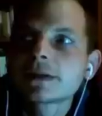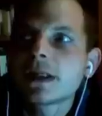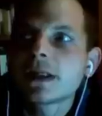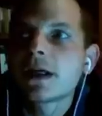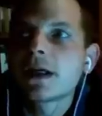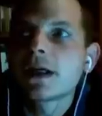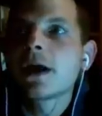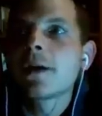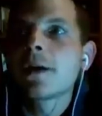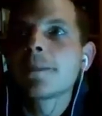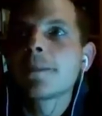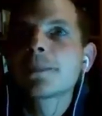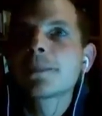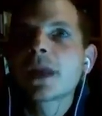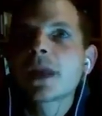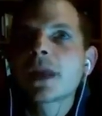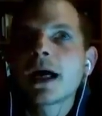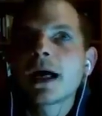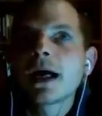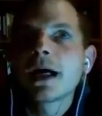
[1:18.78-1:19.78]

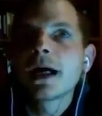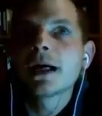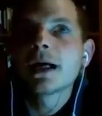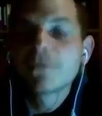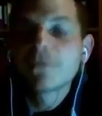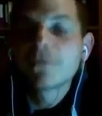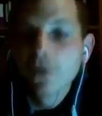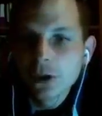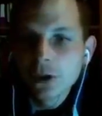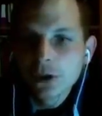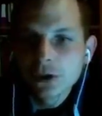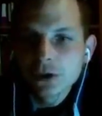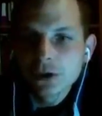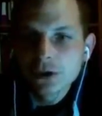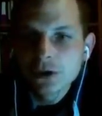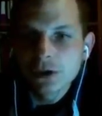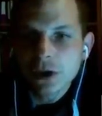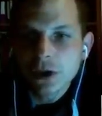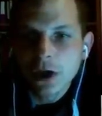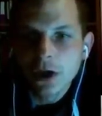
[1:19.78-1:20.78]
I
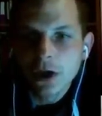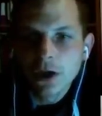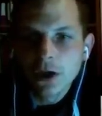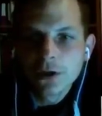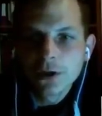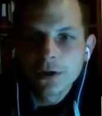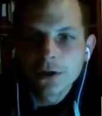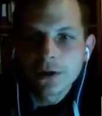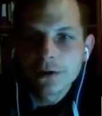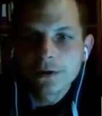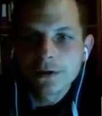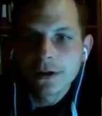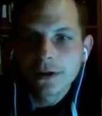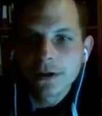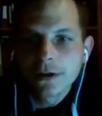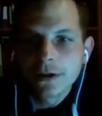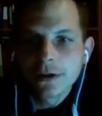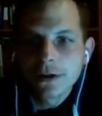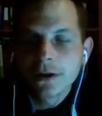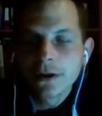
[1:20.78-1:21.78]
focus on
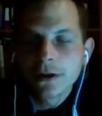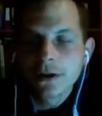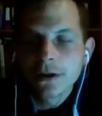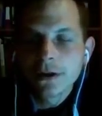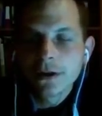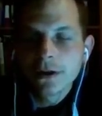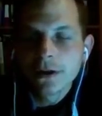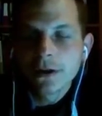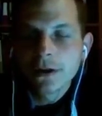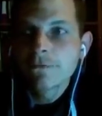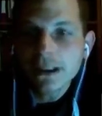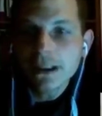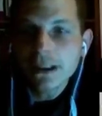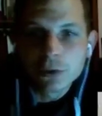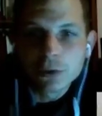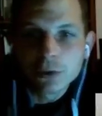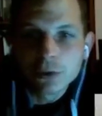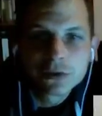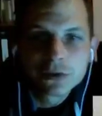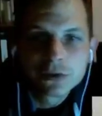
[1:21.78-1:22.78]
the
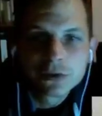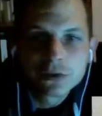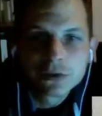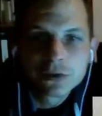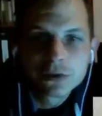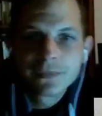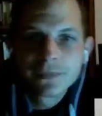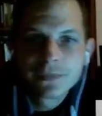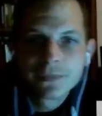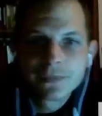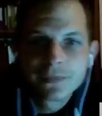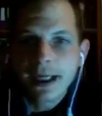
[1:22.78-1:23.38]
fight books,